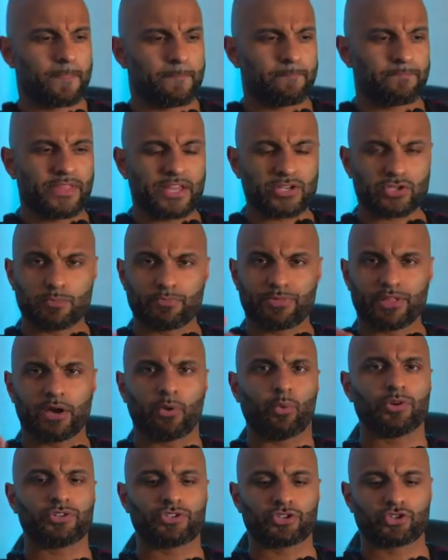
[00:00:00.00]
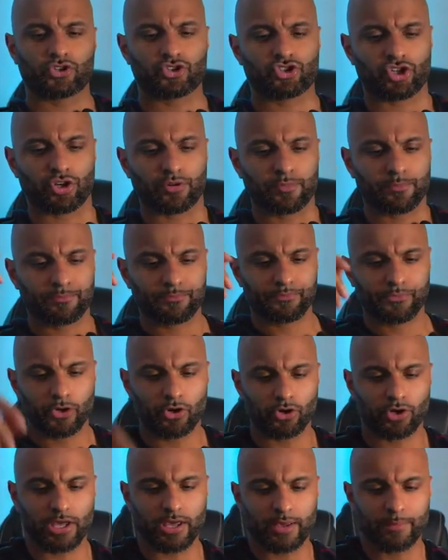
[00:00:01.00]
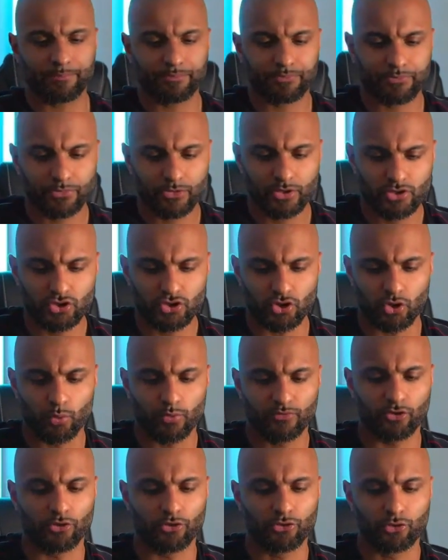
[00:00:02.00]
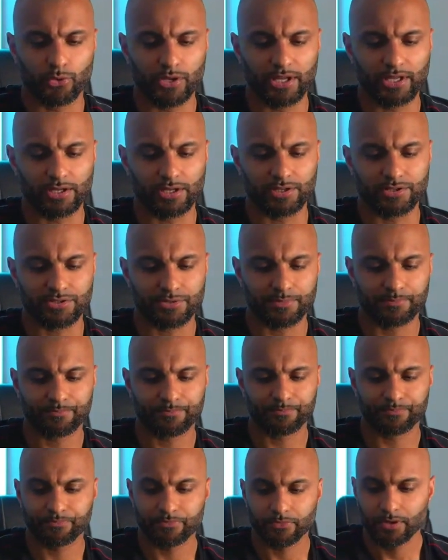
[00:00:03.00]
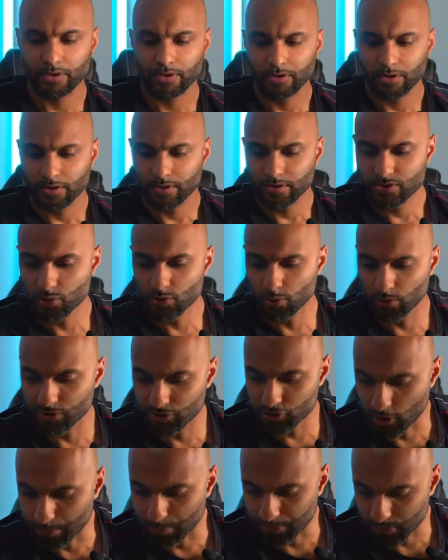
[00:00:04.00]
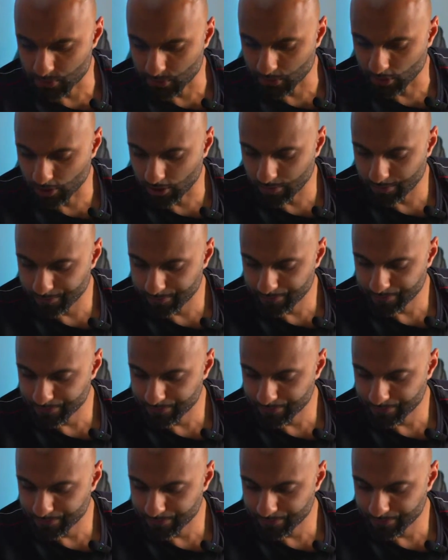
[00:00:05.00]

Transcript: that's something I wanted to touch on. Okay, so we've gone through England. See what other topics we've got.